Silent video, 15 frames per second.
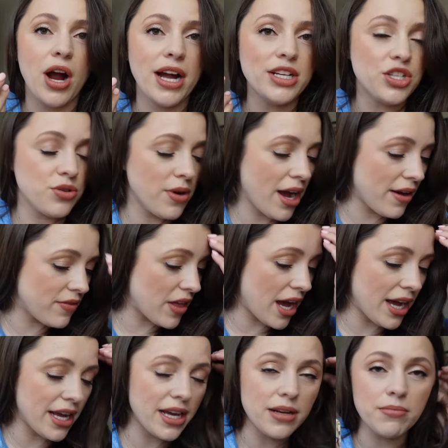I do have
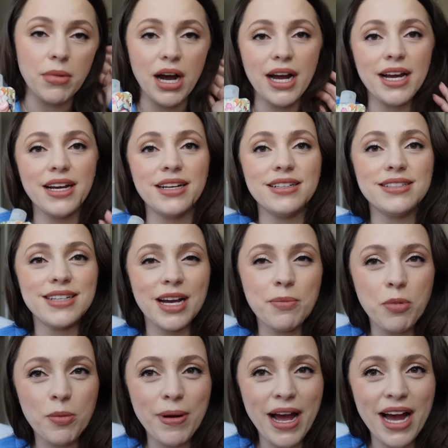that in my
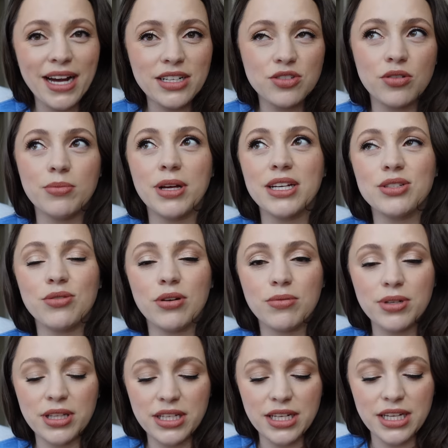diaper bag, so I'm like, do I
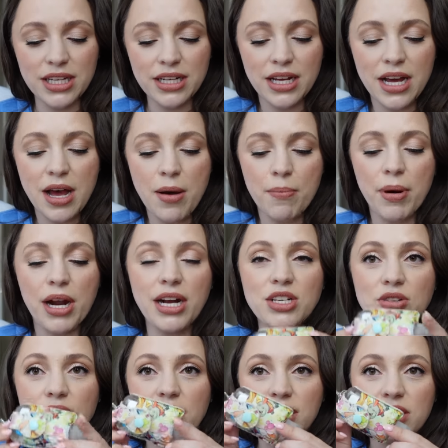really need? But I
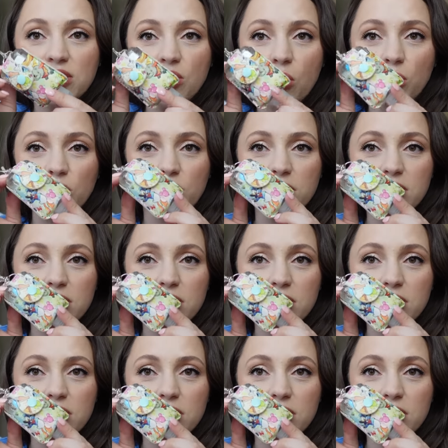do like this holder.